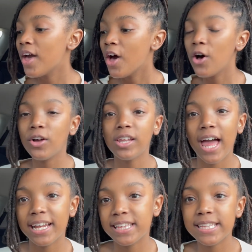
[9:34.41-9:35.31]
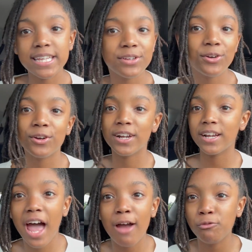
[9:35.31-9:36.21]
Hook, Line, and Sinker,
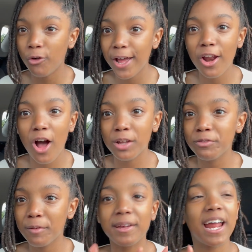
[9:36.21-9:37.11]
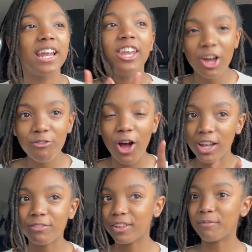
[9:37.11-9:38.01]
I've read all of them and I love
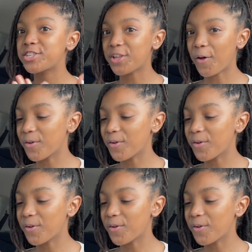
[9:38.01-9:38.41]
all of them. So